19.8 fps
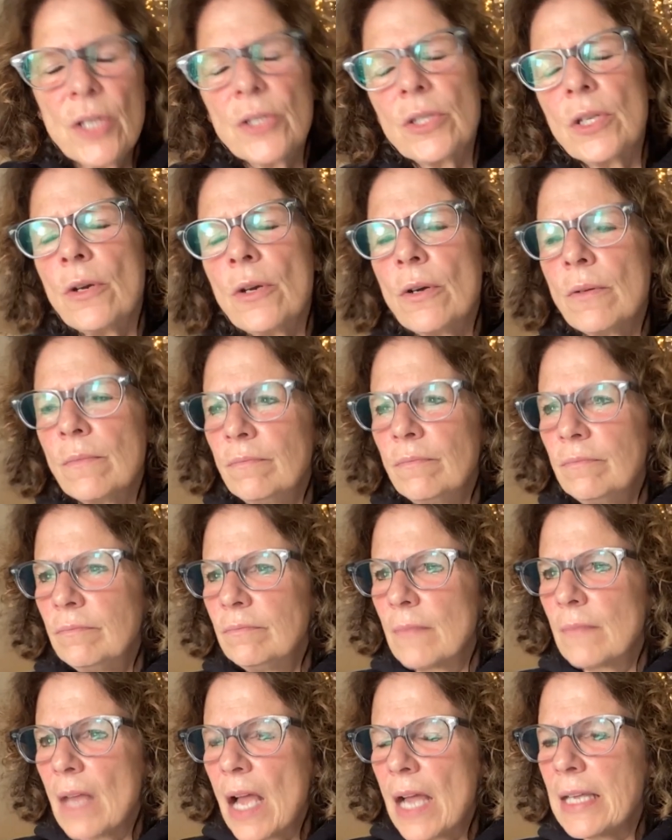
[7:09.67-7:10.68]
So
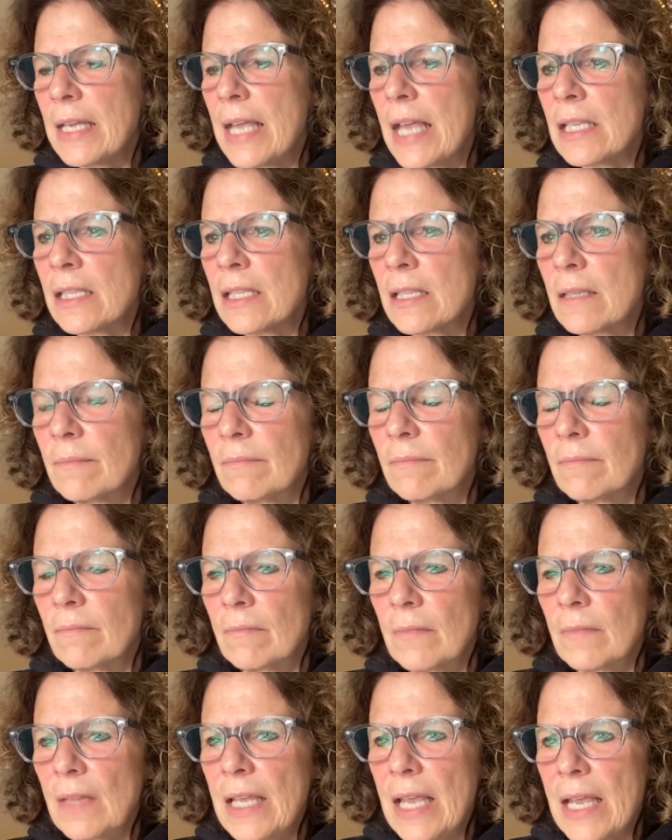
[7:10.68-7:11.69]
I guess
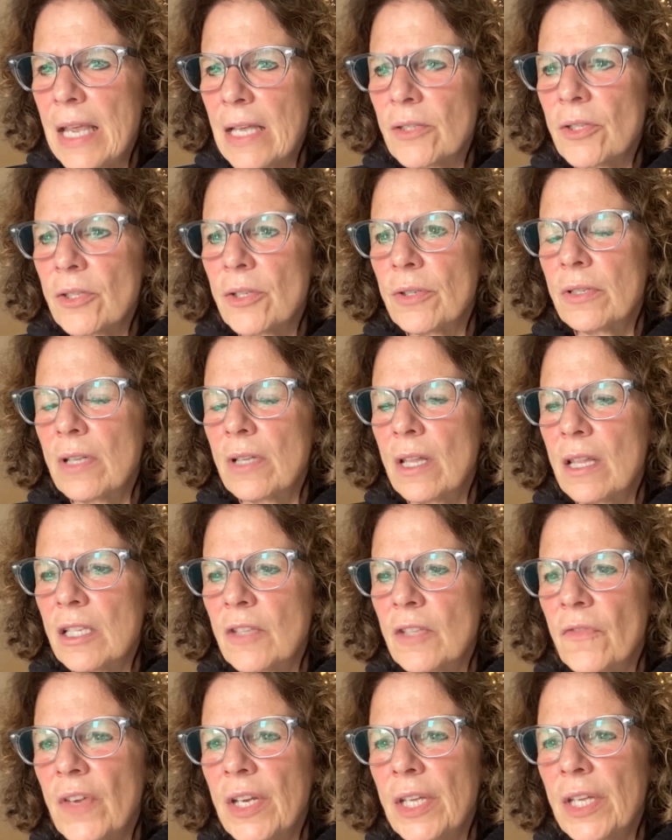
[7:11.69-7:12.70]
the answer to
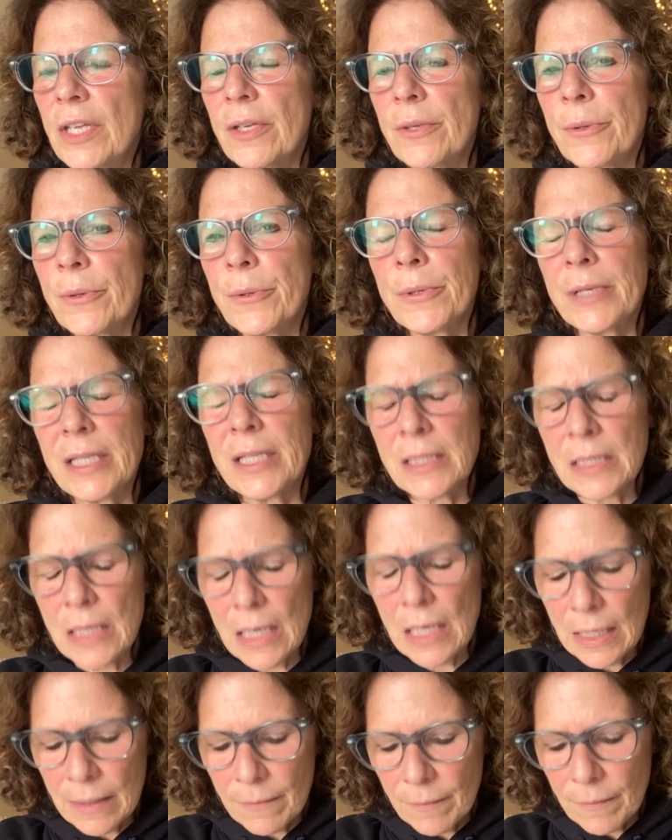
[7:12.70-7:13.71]
this video
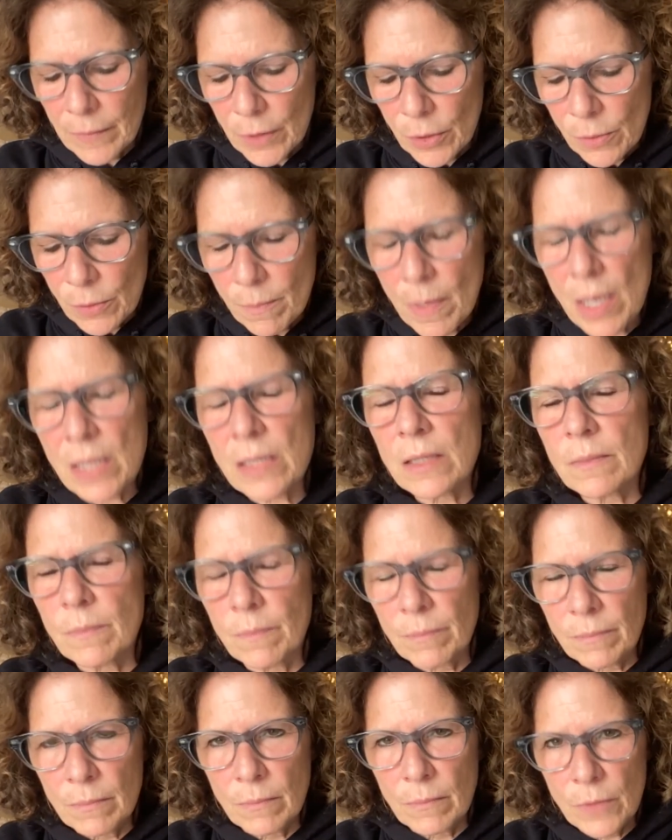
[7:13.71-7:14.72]
is you must
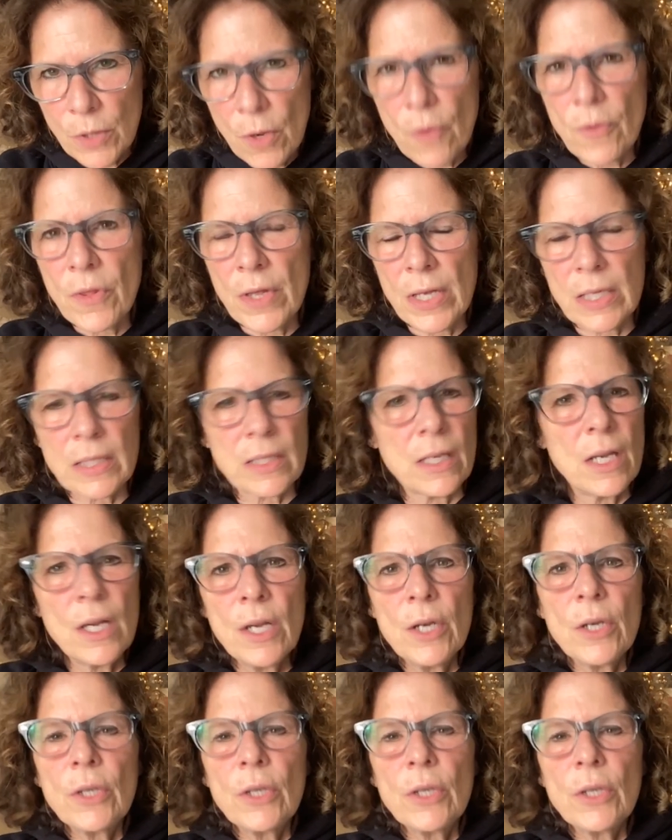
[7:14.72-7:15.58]
know this.